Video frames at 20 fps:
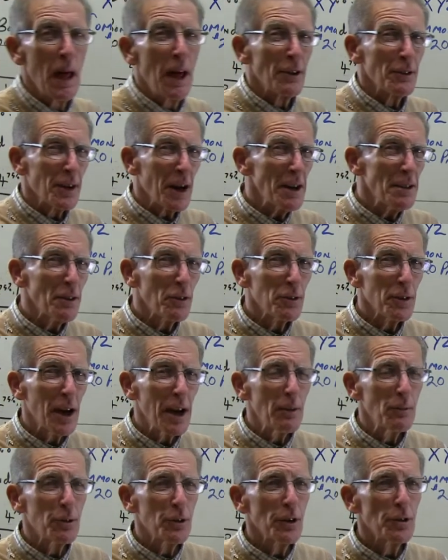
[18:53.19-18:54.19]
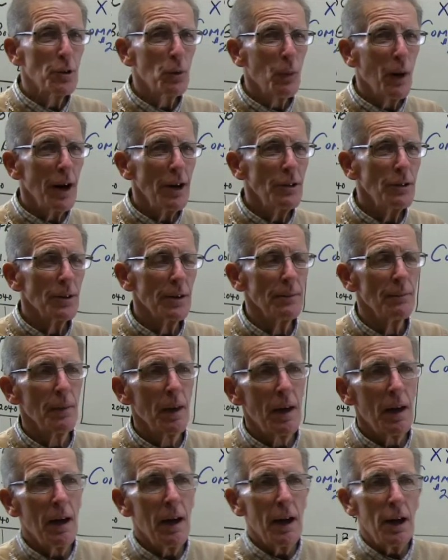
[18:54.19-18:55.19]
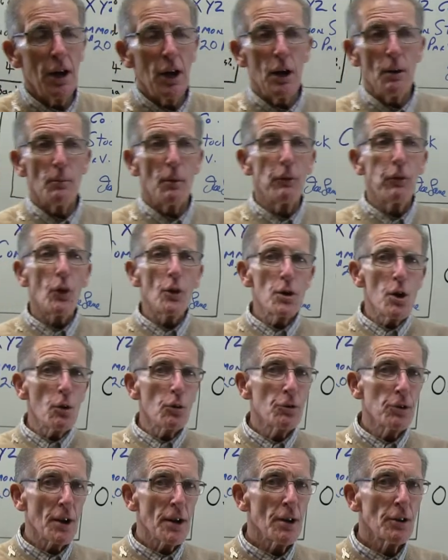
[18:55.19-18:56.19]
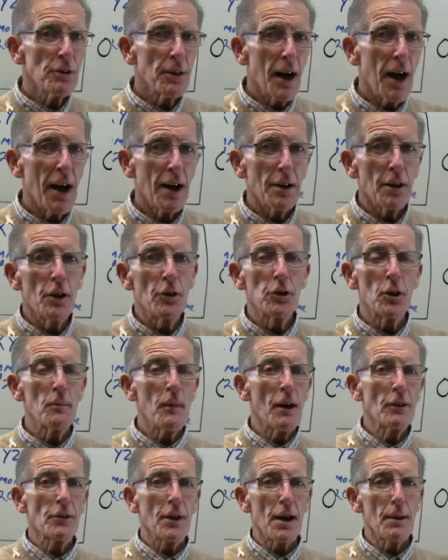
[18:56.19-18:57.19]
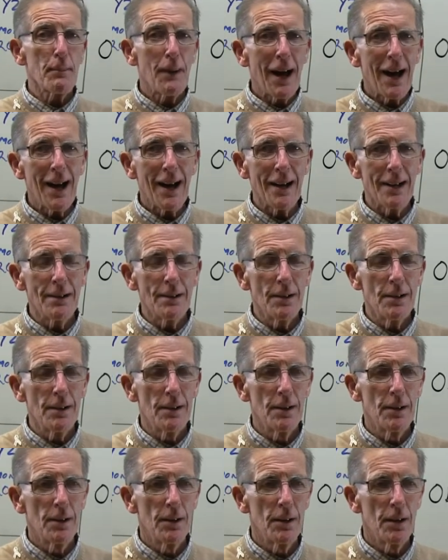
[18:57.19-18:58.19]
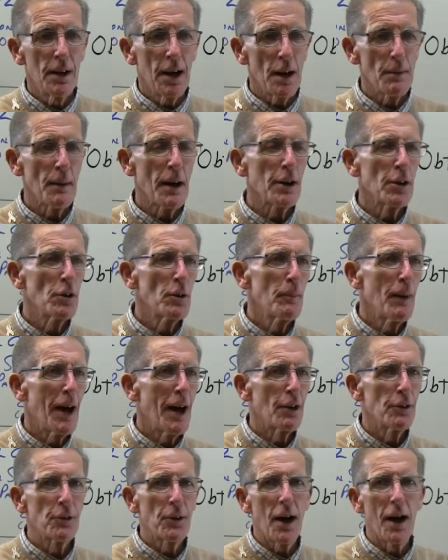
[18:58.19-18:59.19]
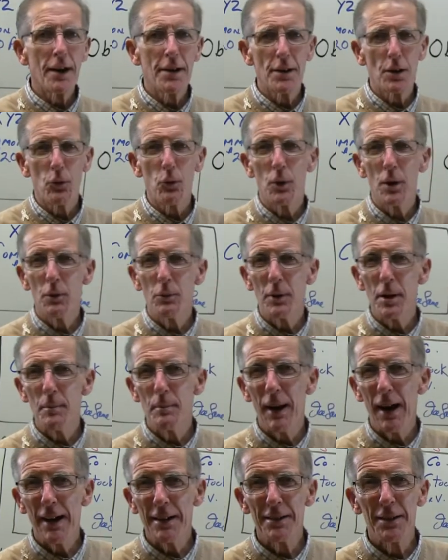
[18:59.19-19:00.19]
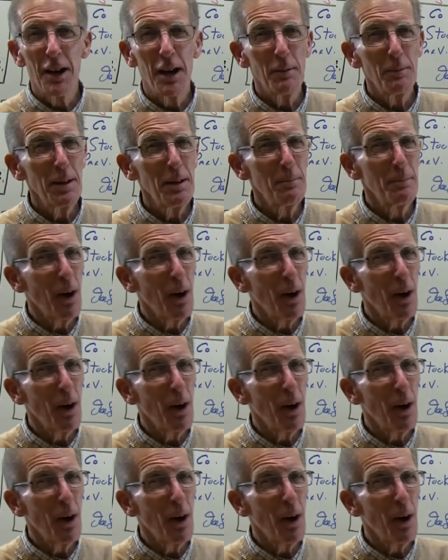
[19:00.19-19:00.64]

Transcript: It's kind of the same situation. Before you can sell a stock, somebody's got to buy it. Am I going to buy a stock in a really, really bad company?